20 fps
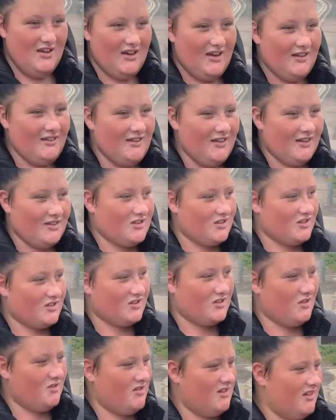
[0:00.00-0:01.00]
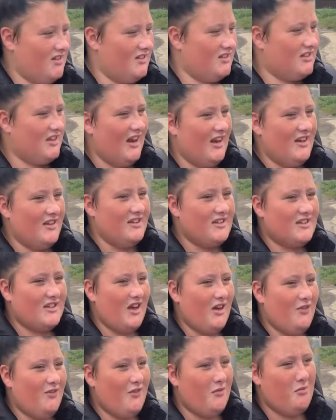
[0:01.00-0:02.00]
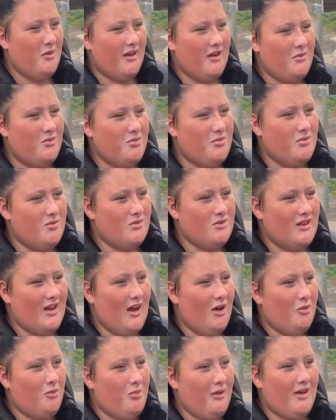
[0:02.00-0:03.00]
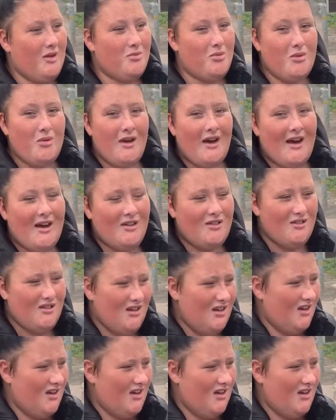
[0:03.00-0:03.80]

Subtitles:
And they're just doing, selling stuff for people to help people out.